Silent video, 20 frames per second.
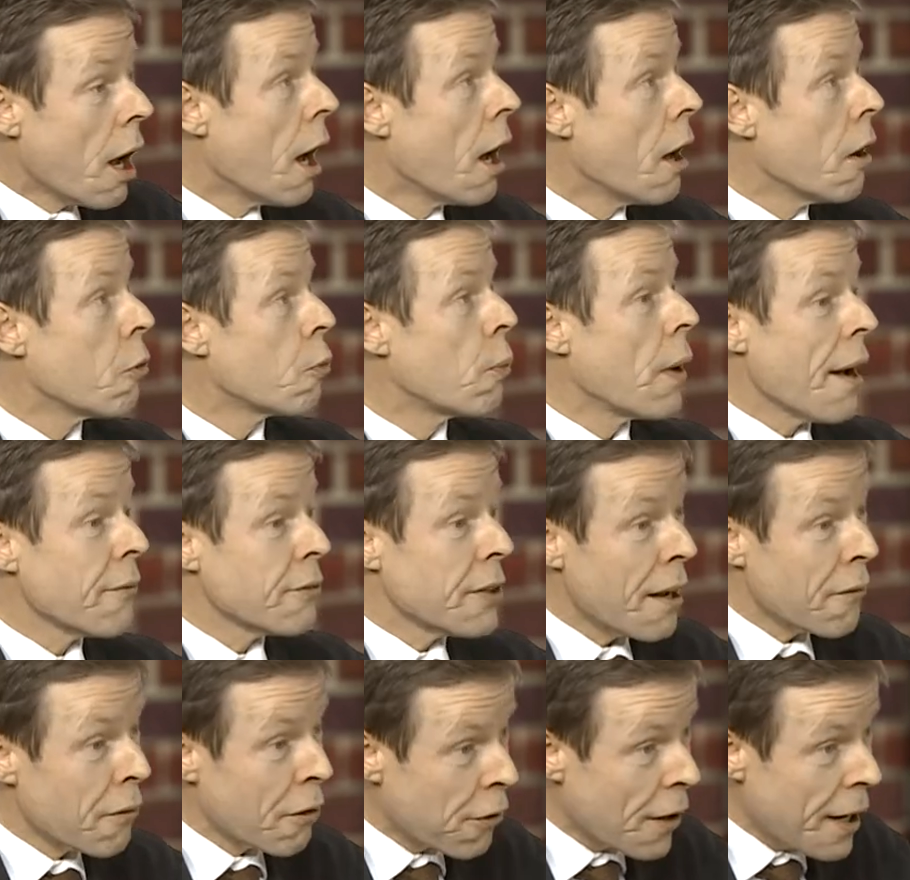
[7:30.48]
Uh, we have to
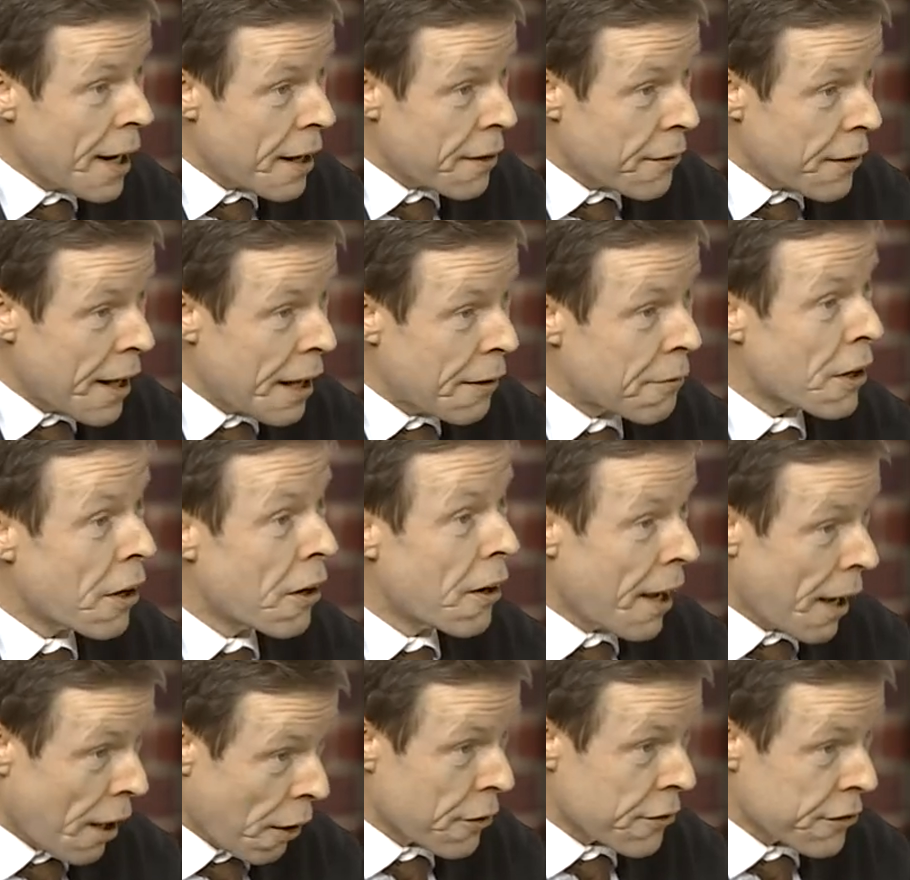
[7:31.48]
have a flare there
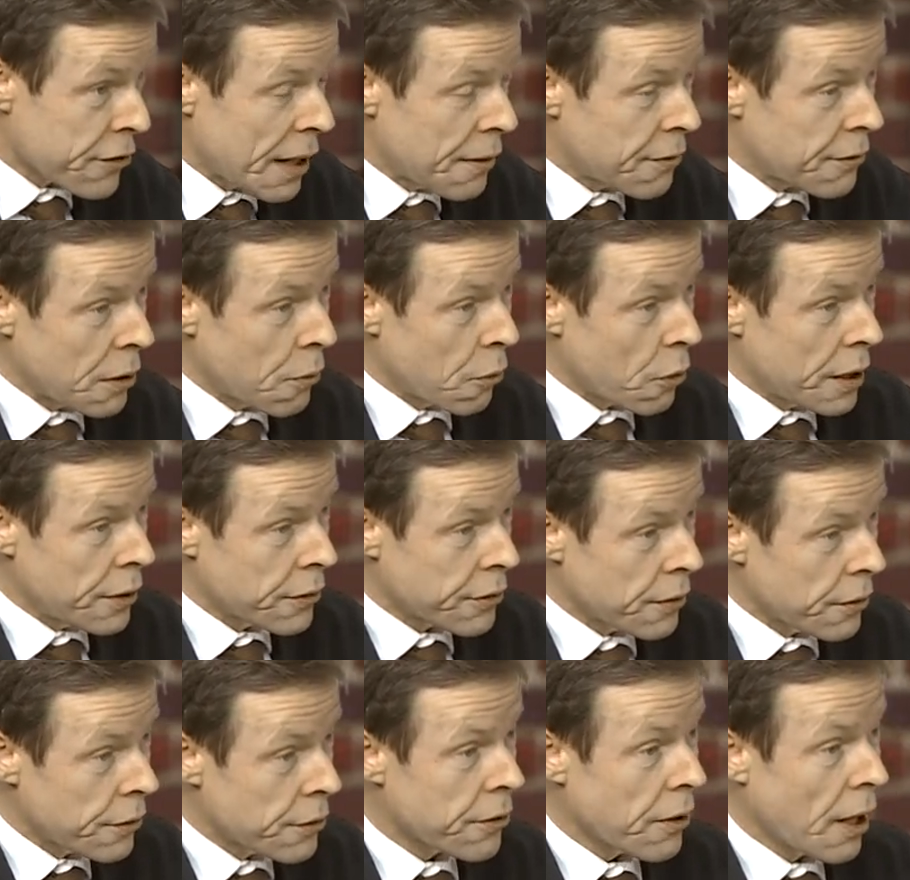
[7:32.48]
for health and safety
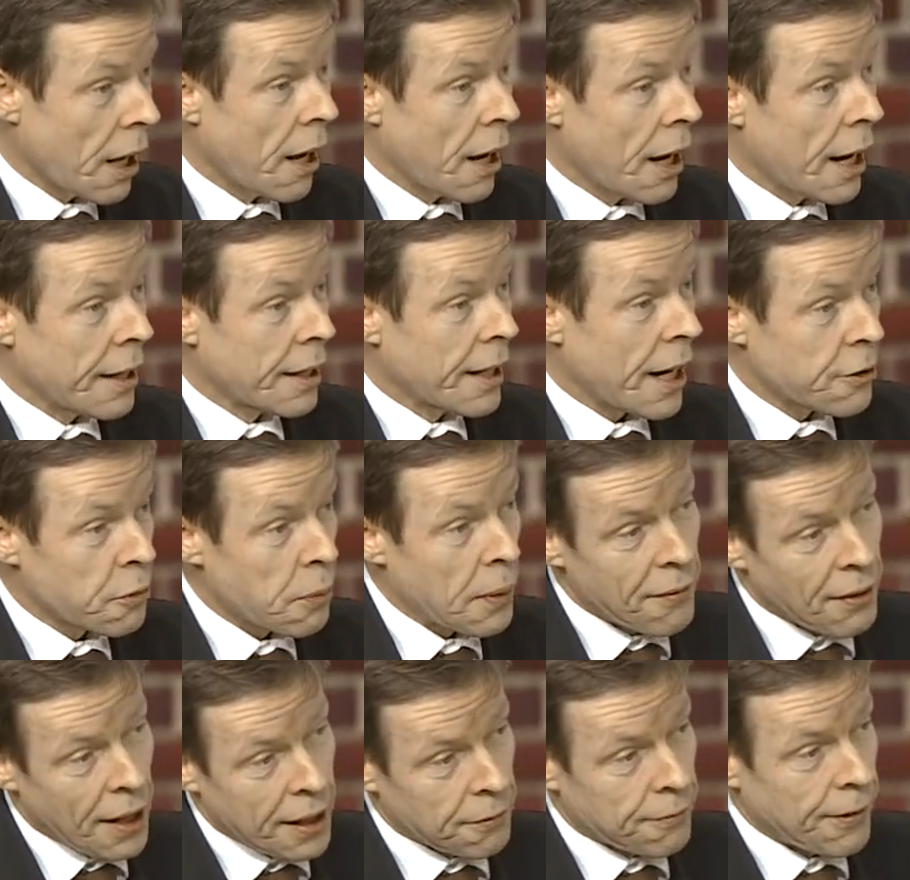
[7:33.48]
reasons yeah. uh, in case we
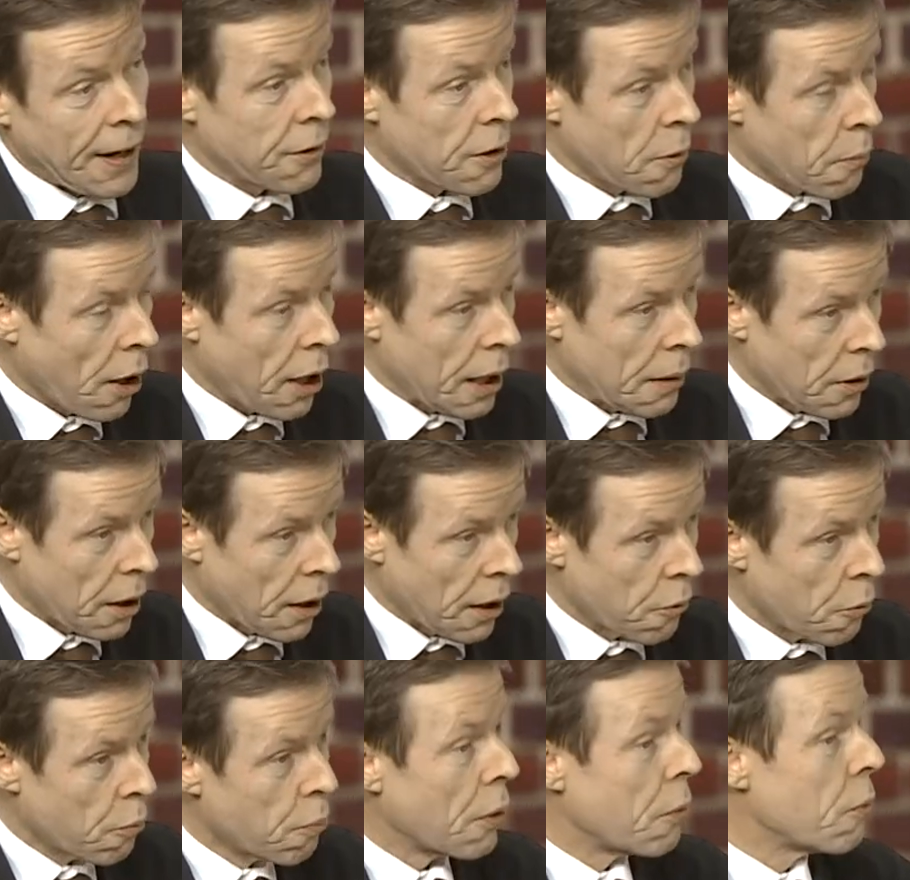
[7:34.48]
ever had to vent the
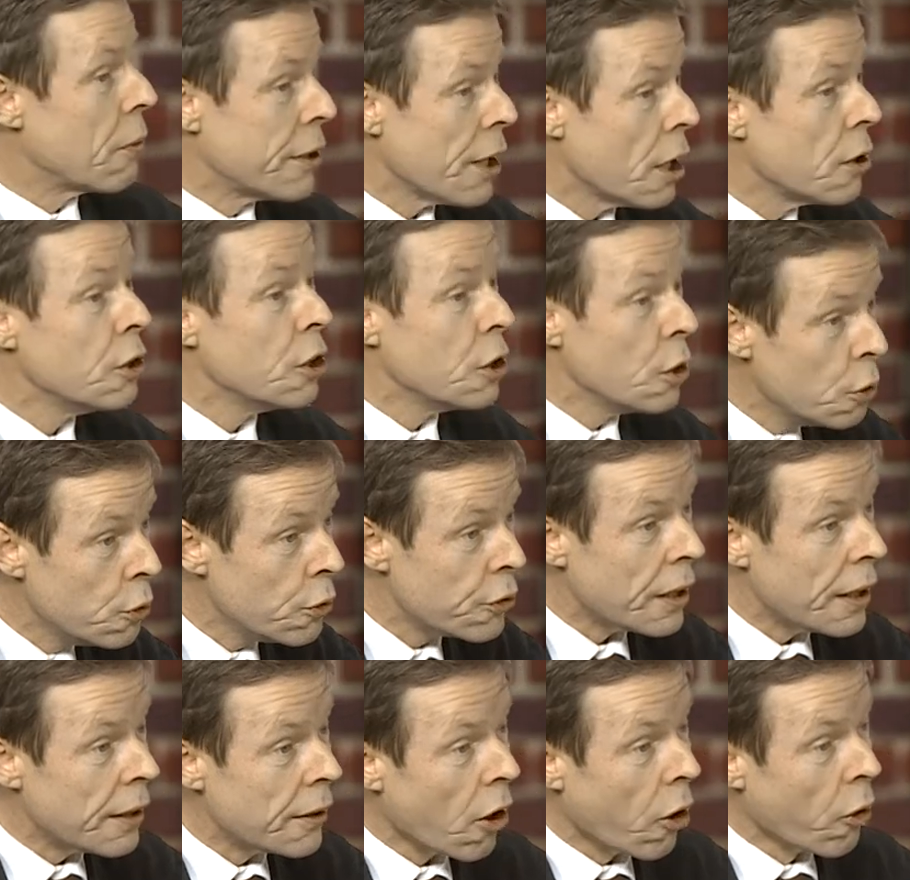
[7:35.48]
pipeline, but we don't
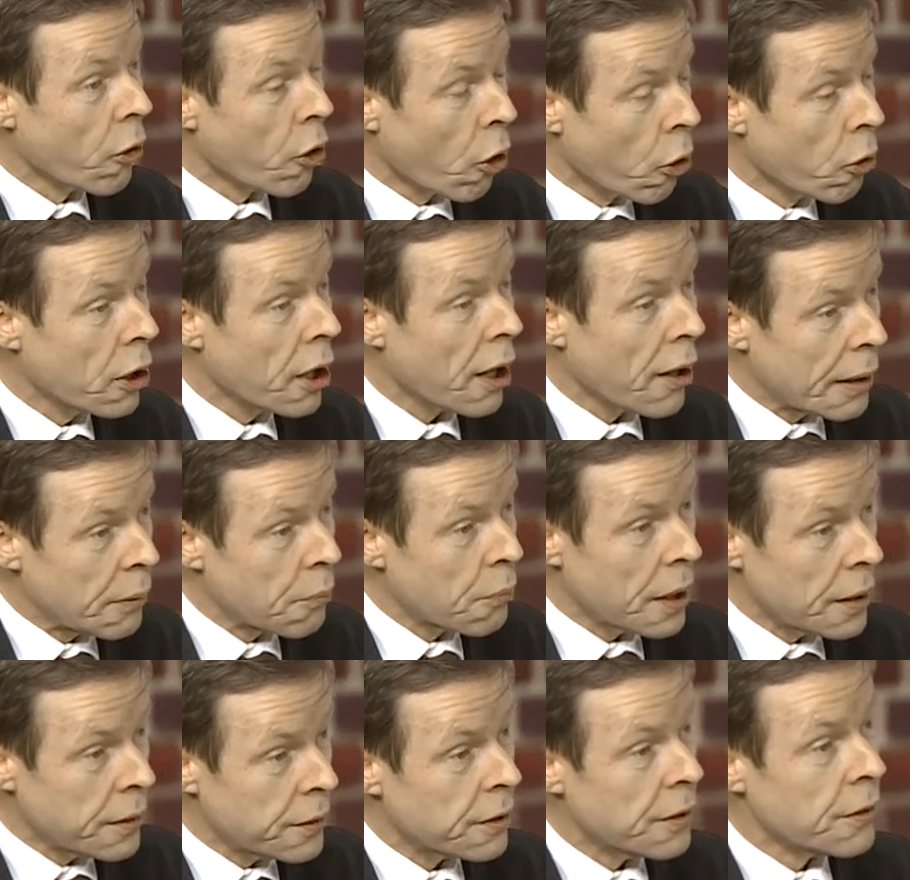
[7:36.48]
use it on an ongoing
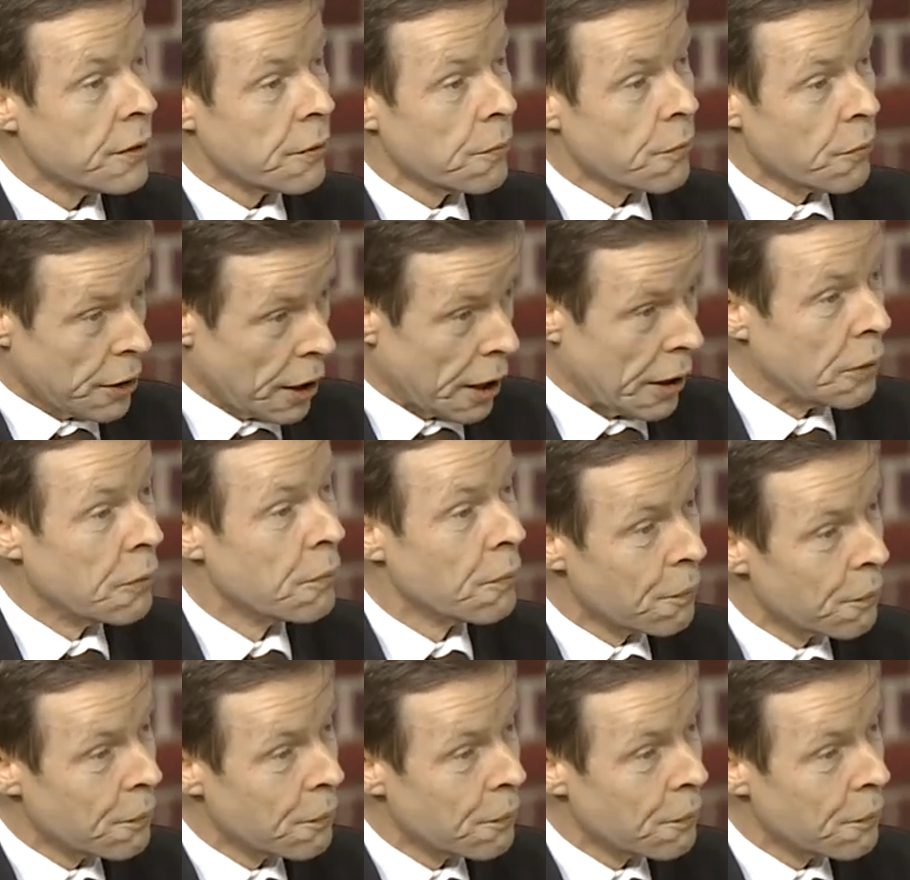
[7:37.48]
basis, no.